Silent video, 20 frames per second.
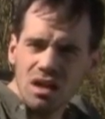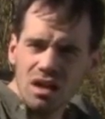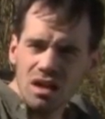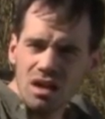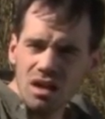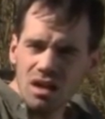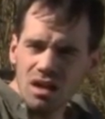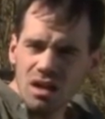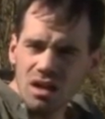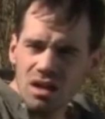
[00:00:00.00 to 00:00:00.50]

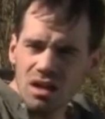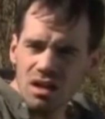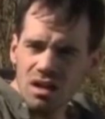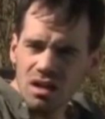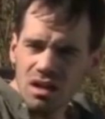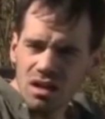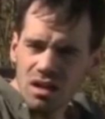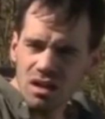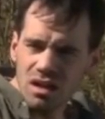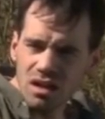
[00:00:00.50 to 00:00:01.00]

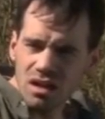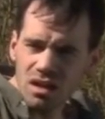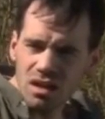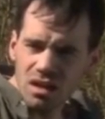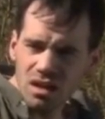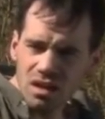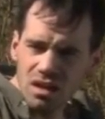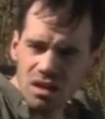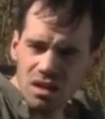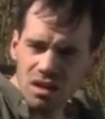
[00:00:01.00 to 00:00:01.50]

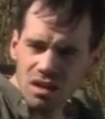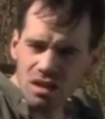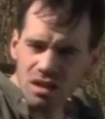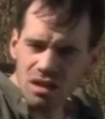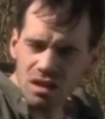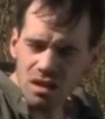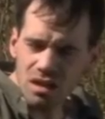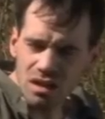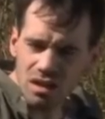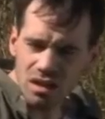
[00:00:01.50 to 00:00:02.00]

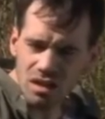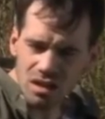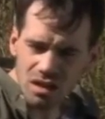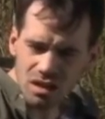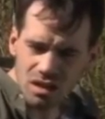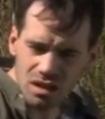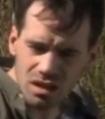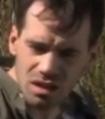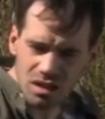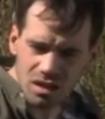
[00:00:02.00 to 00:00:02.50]
[no speech]